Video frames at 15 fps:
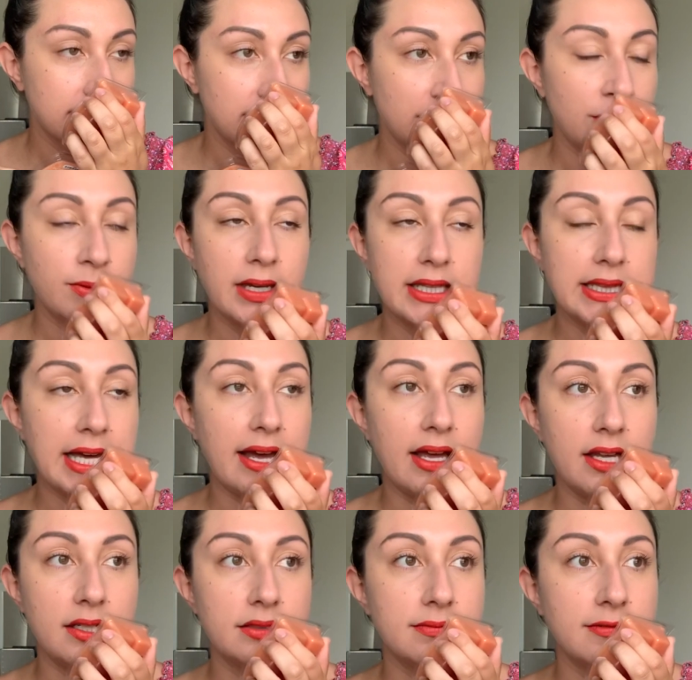You get
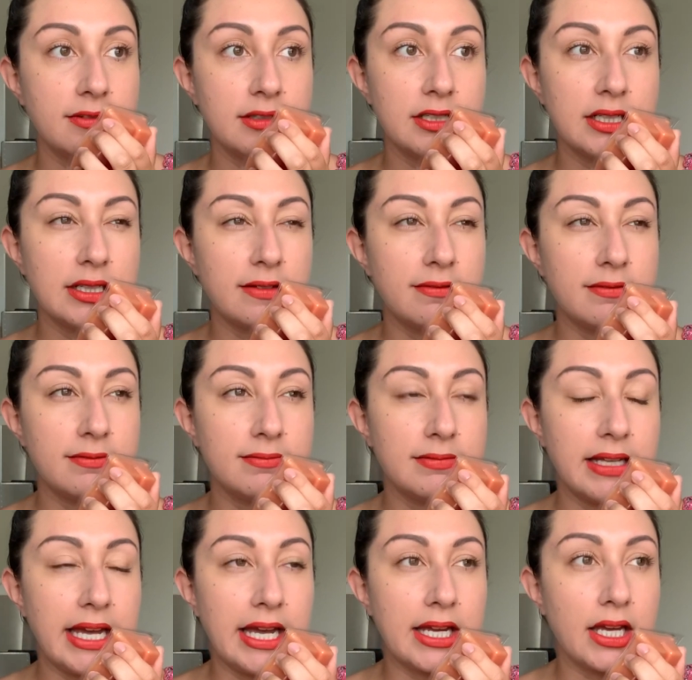that
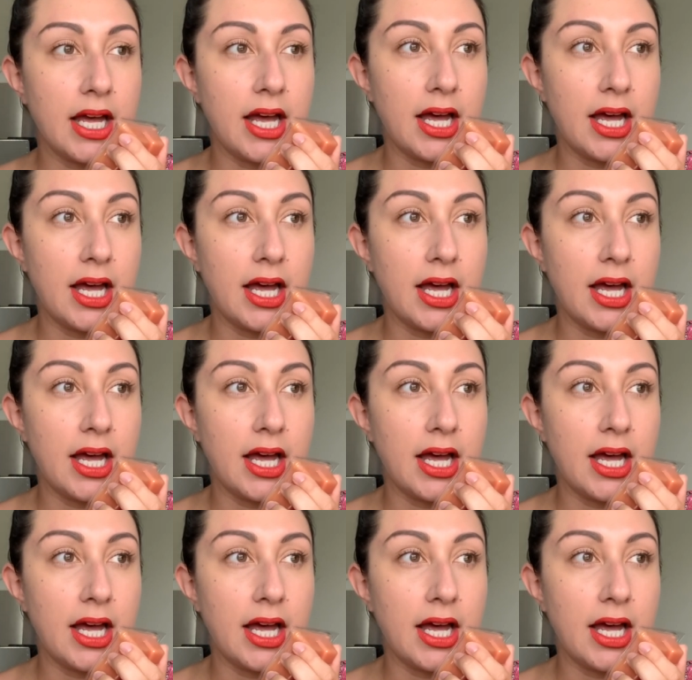like